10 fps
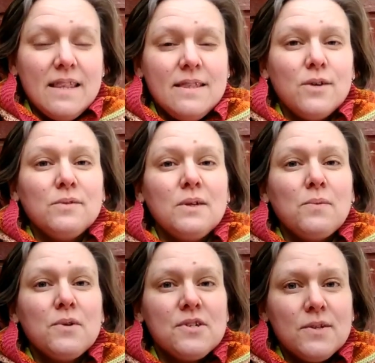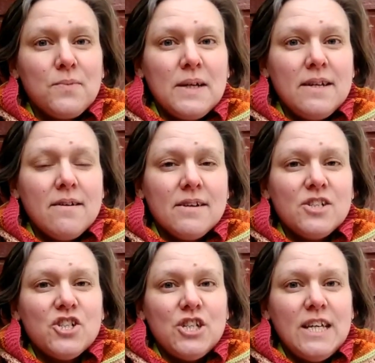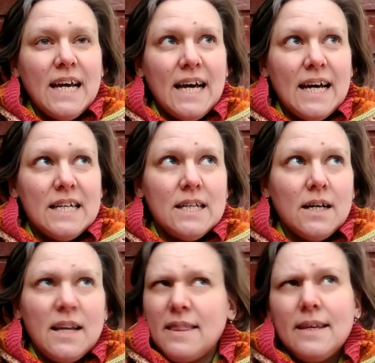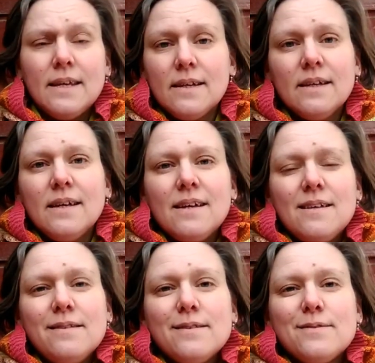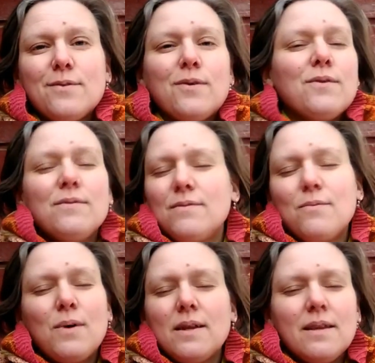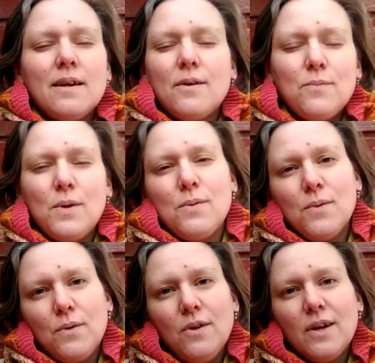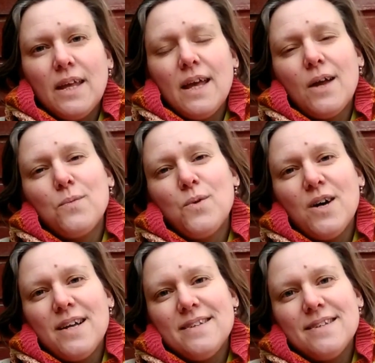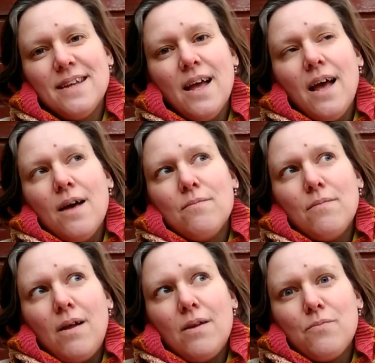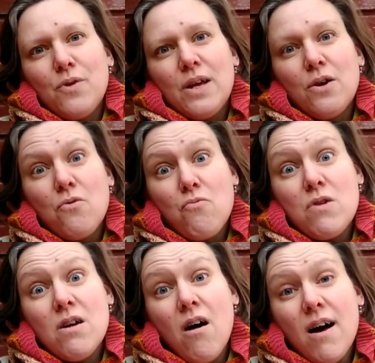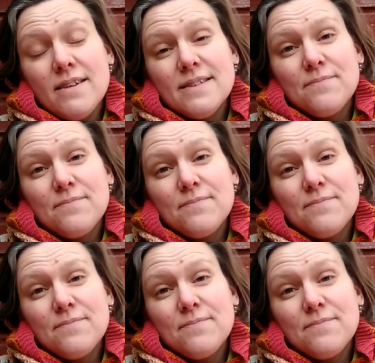The only worsted weight yarn she had, I think, in the store, or the one that we were looking at, was Malabriga Rios.